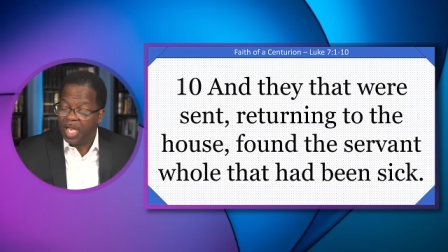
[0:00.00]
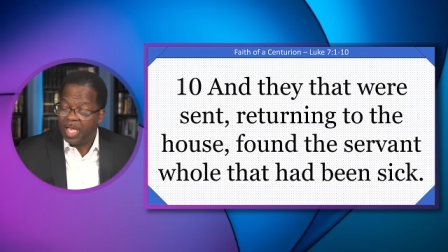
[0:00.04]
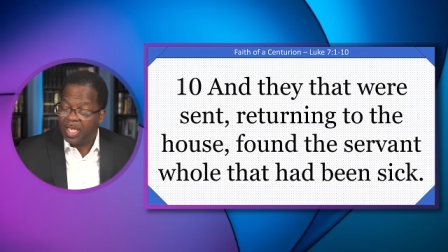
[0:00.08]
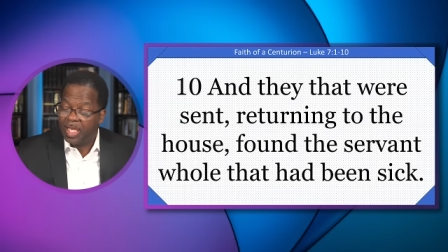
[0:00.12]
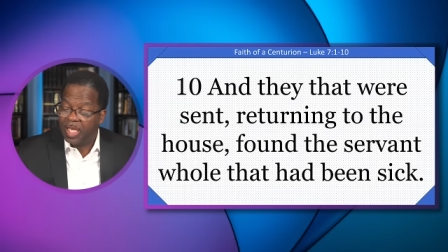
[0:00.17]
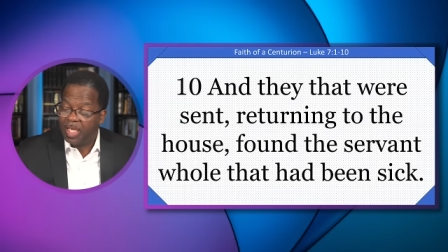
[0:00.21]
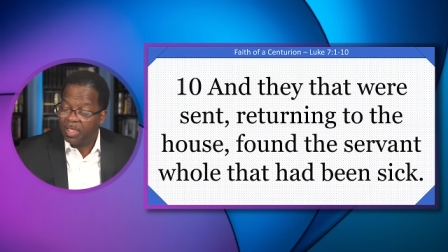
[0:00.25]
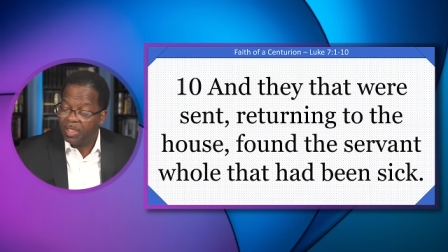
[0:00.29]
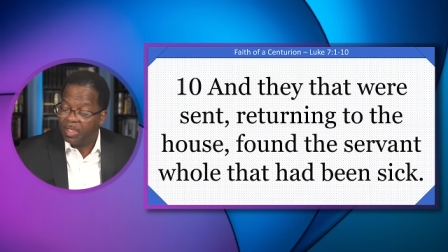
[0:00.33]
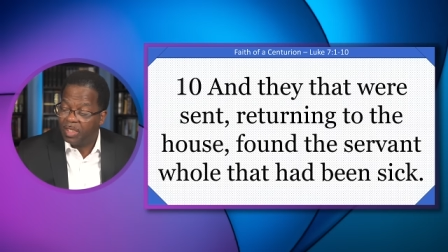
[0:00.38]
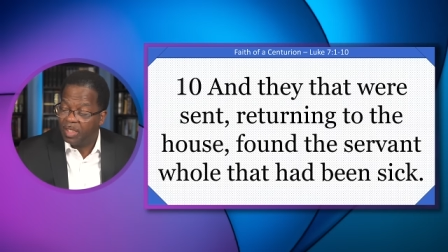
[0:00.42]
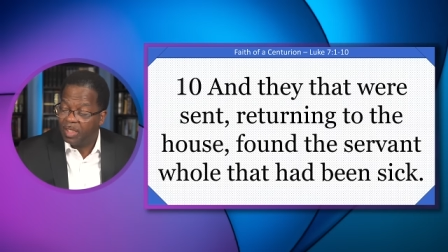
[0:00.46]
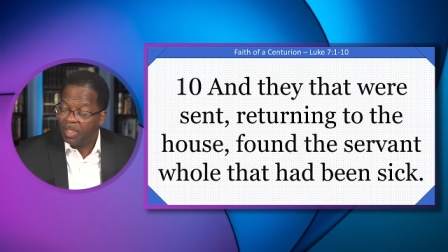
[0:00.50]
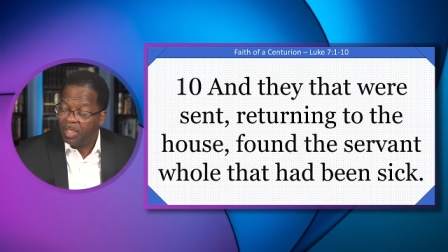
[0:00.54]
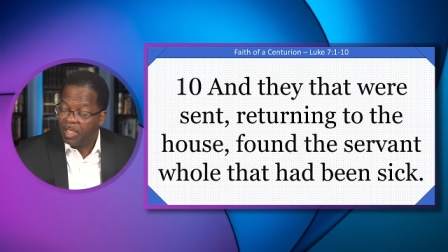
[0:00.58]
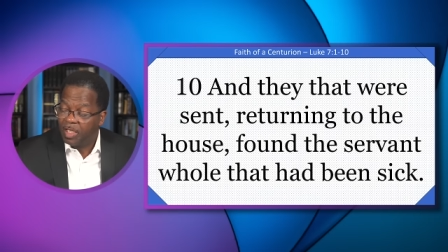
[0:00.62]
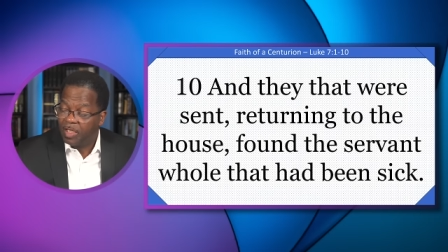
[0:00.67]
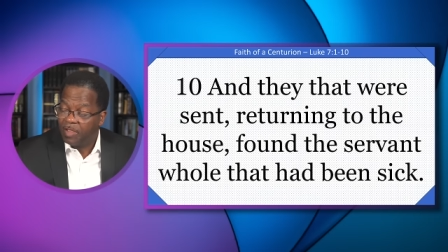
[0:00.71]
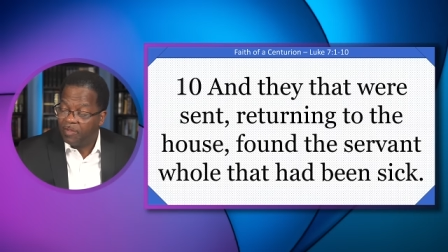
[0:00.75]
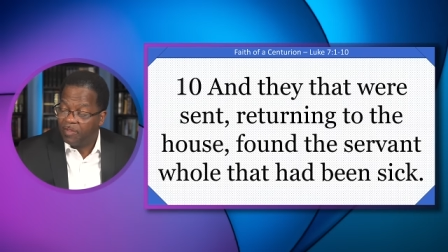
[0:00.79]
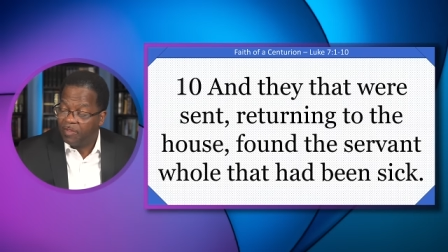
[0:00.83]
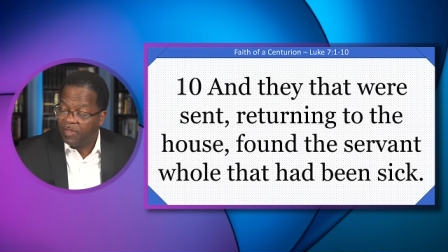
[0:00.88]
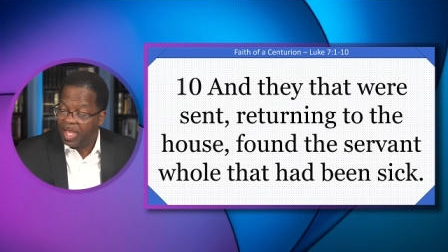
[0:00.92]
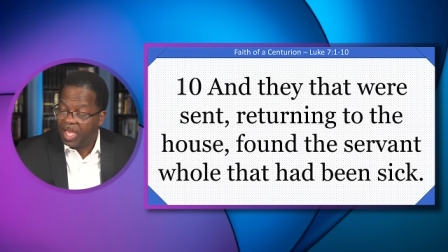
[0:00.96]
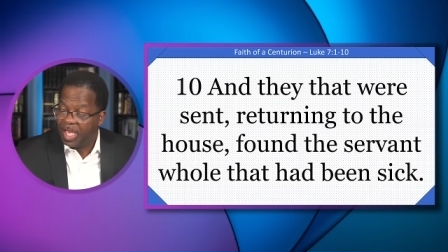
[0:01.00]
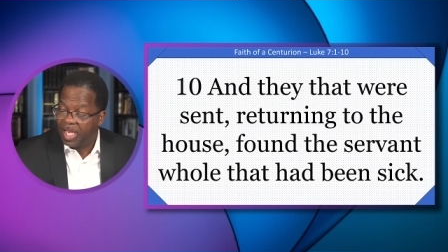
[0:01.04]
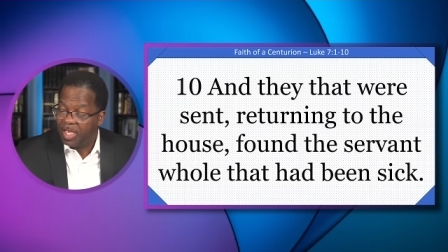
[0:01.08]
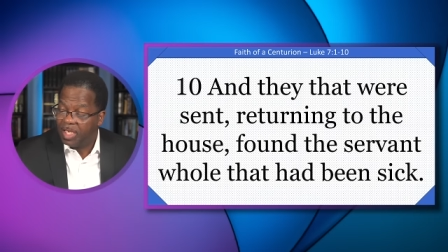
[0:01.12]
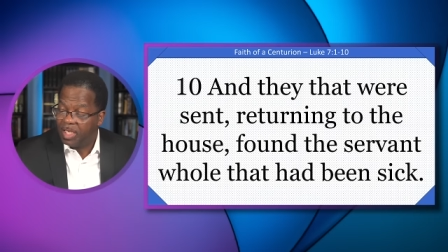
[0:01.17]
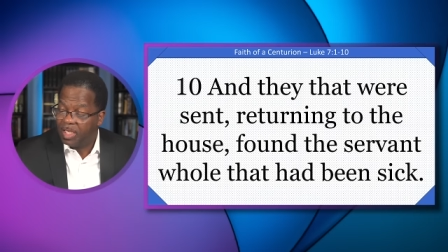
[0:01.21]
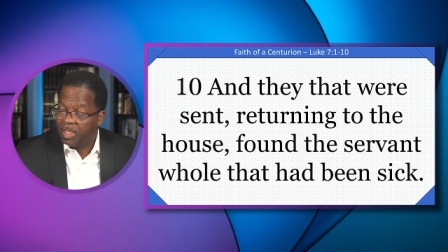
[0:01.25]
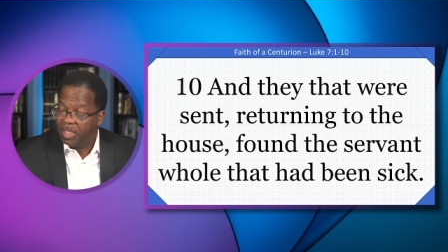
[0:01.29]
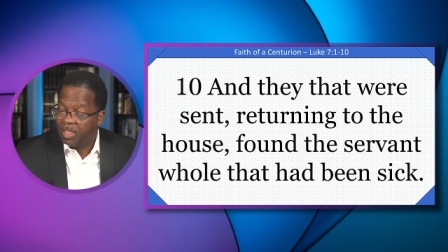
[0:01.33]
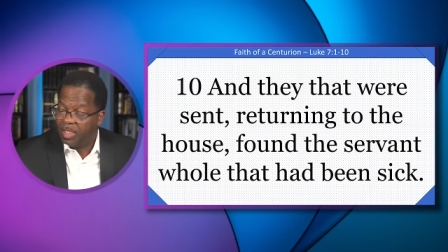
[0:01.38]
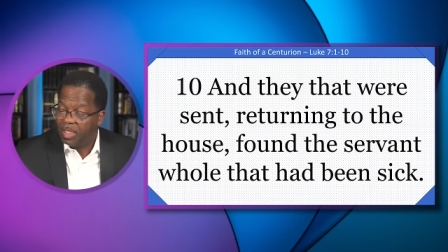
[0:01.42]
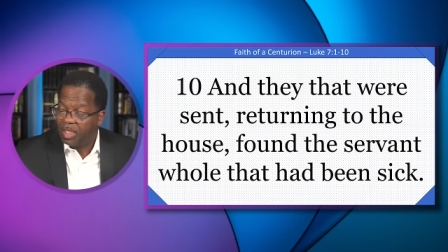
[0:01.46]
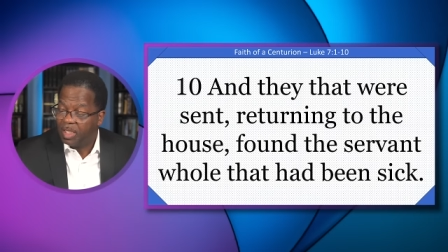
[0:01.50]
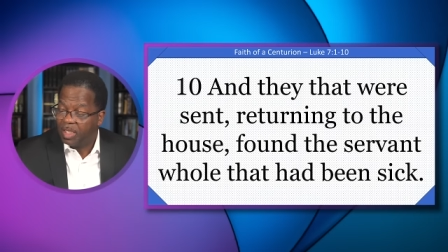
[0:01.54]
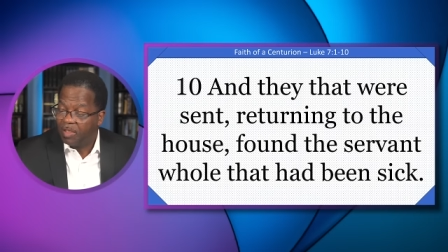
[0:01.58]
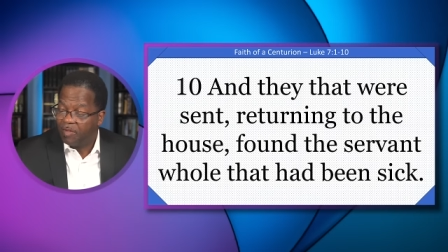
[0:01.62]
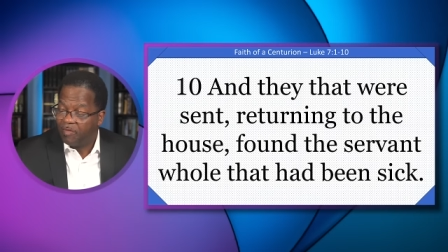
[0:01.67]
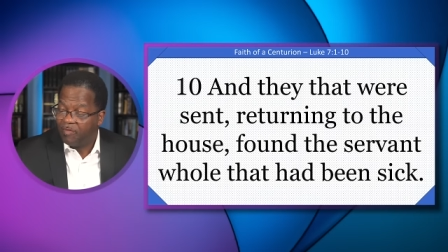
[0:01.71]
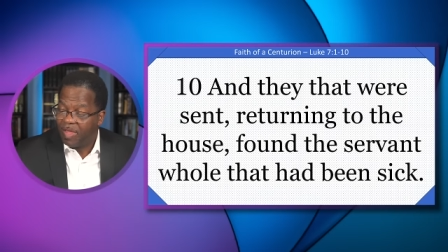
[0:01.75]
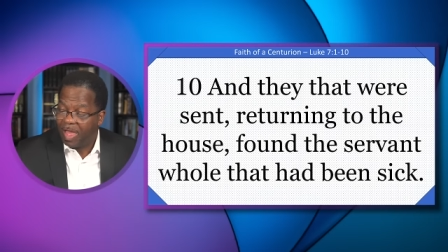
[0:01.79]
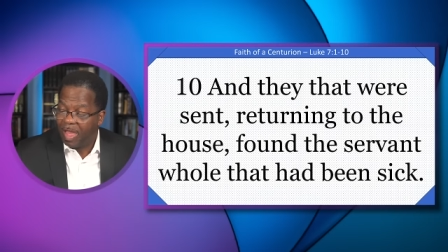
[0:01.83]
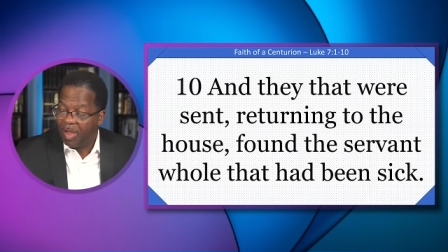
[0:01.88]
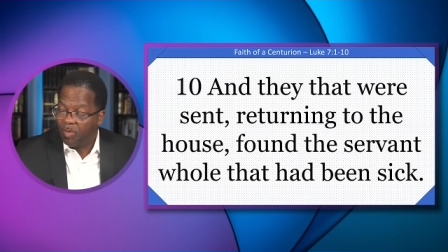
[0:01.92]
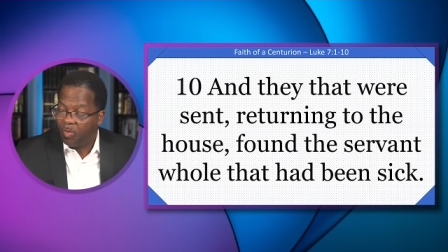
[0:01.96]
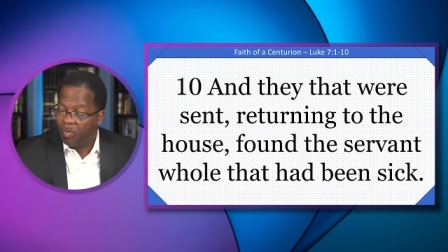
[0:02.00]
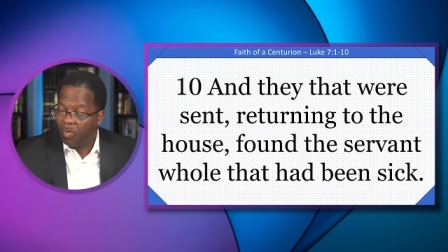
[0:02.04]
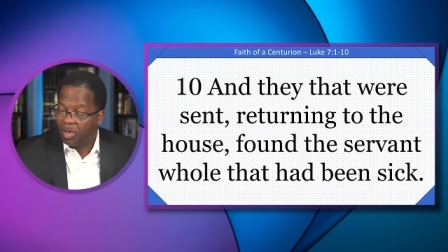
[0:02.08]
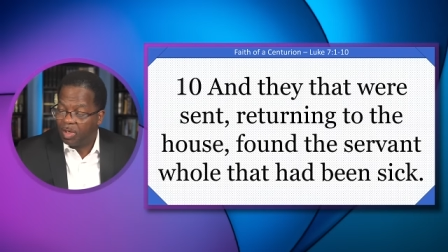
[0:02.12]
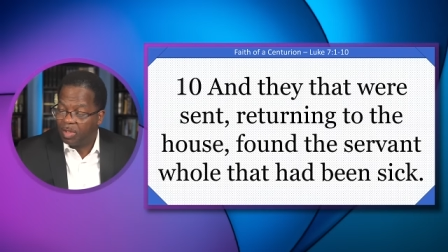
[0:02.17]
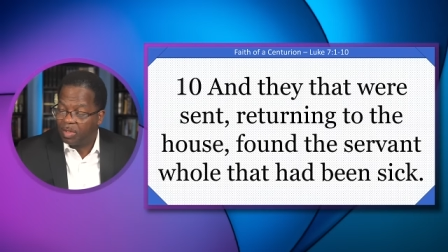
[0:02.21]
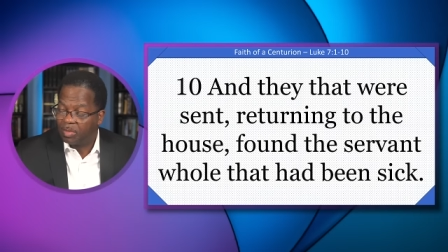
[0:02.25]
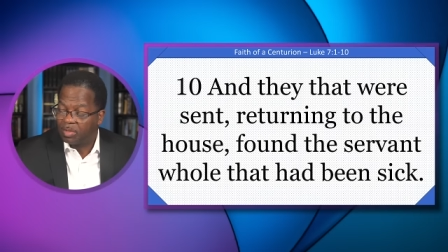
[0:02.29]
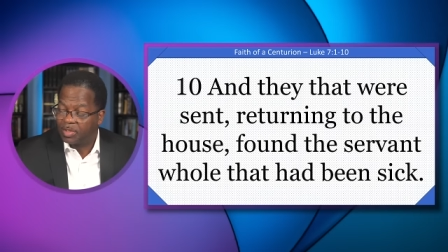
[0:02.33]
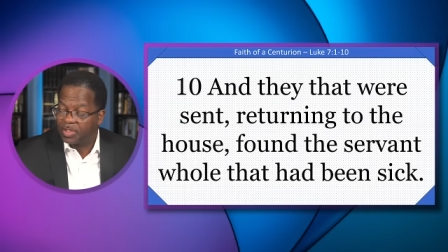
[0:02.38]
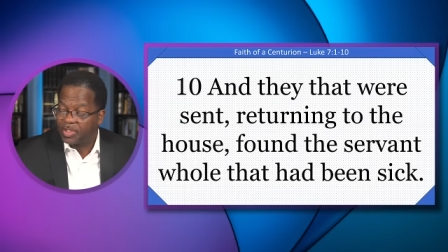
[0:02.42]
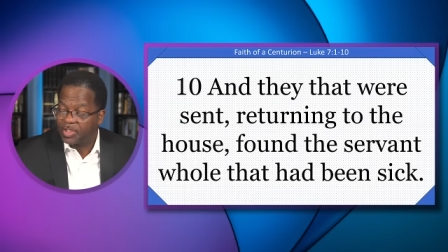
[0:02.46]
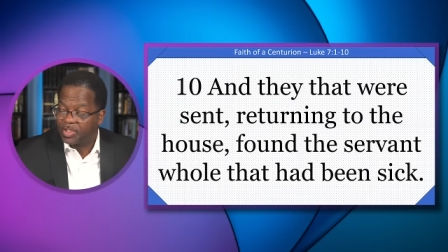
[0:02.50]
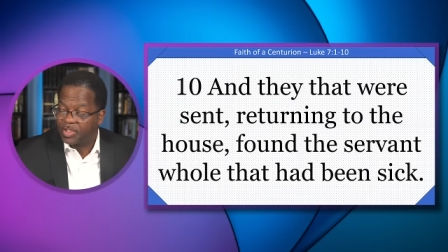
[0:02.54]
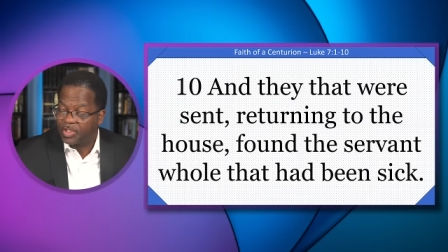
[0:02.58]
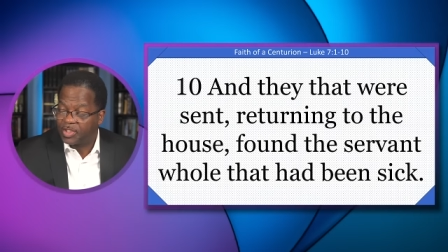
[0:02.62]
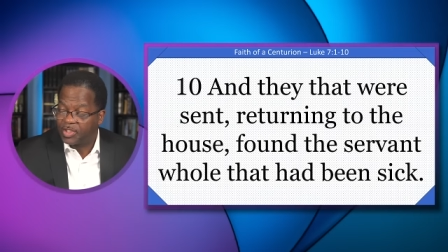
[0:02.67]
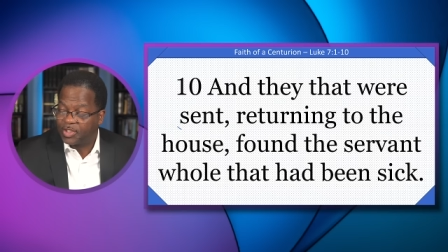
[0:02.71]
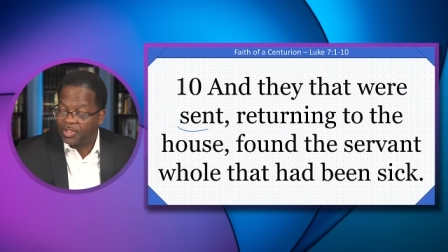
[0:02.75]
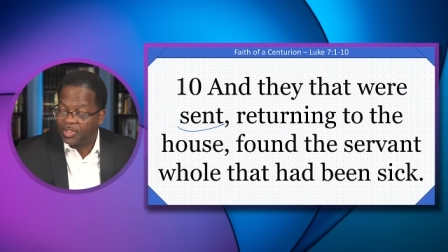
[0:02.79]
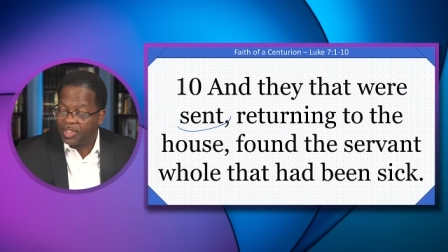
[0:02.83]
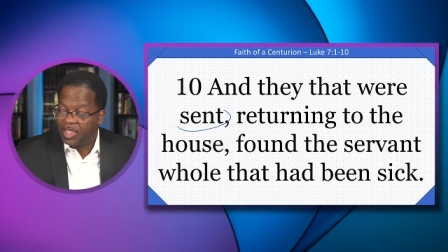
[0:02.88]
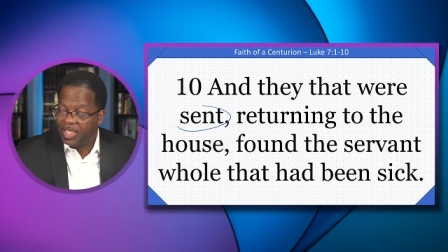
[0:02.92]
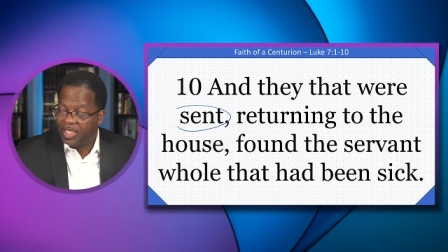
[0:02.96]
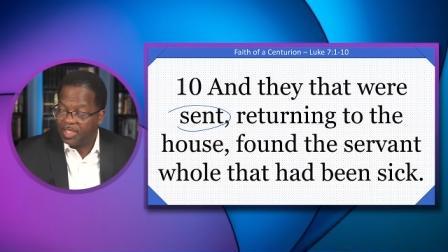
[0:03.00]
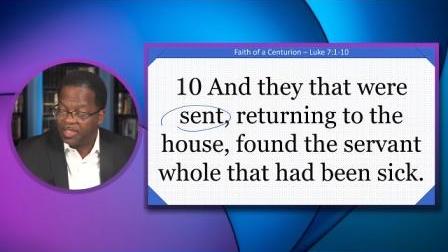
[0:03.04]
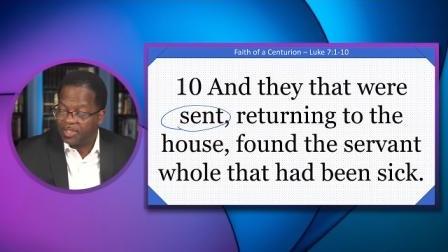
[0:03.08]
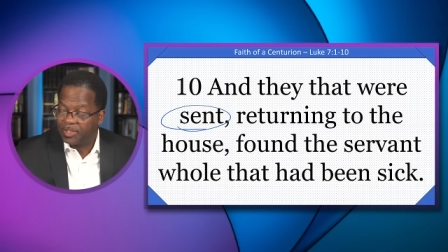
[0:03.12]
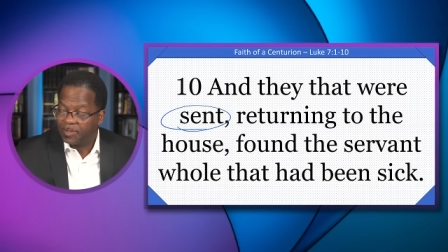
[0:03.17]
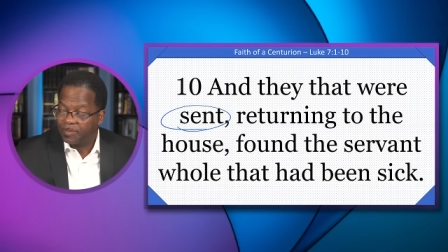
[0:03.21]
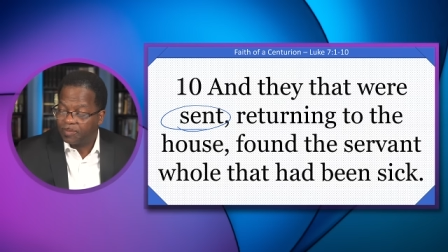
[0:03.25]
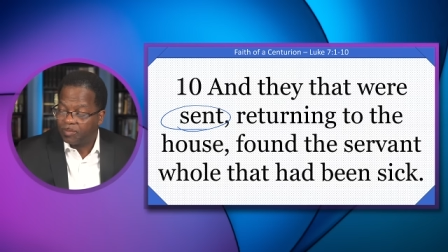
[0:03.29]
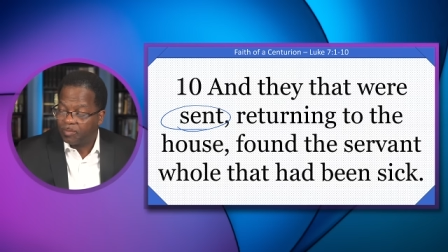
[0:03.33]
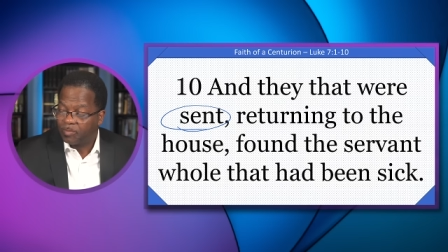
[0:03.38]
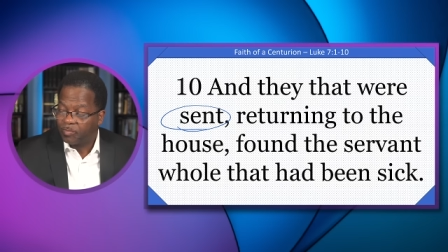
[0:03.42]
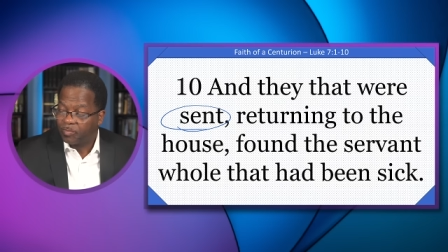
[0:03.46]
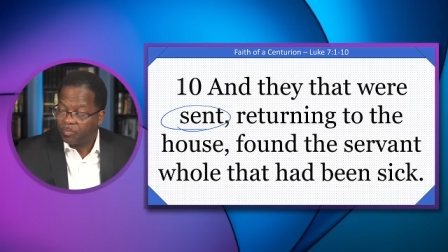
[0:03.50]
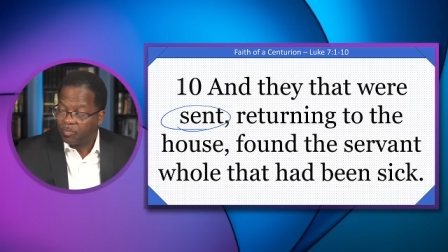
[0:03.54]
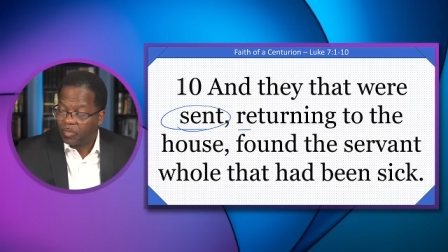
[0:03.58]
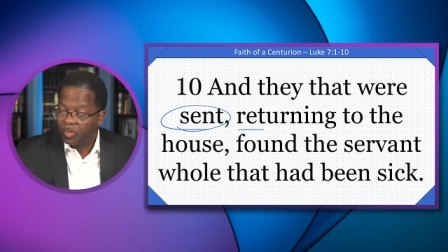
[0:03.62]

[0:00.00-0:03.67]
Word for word: And they that were sent,